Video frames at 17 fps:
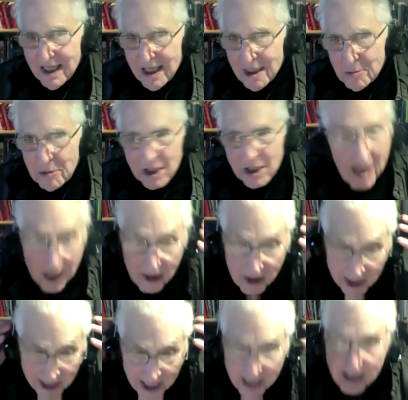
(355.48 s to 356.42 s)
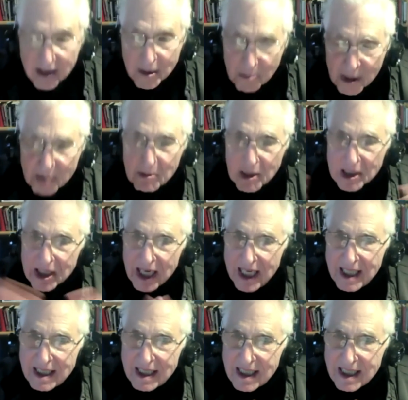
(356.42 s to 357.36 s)
but hard to get out of people's
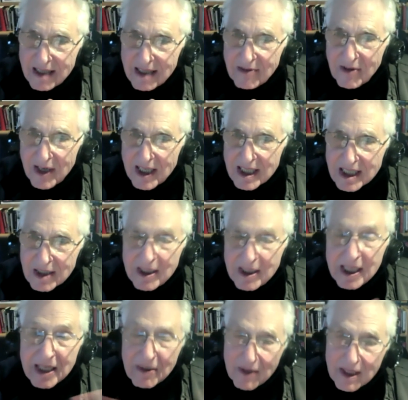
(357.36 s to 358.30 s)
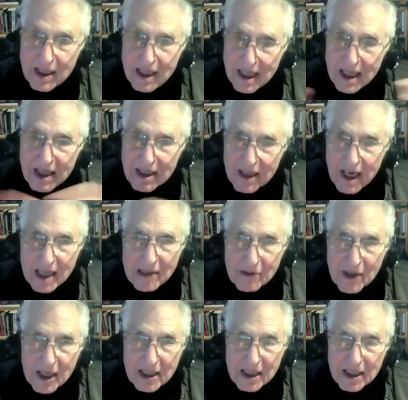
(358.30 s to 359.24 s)
heads fast. So I think we kind of
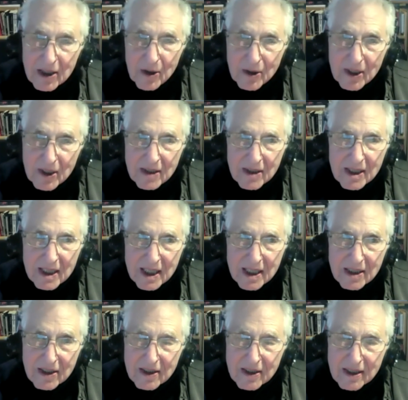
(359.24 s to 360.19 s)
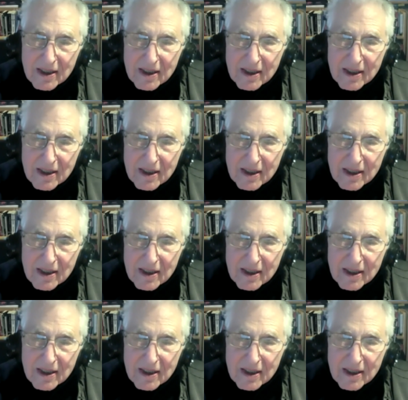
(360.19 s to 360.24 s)
got to go down together.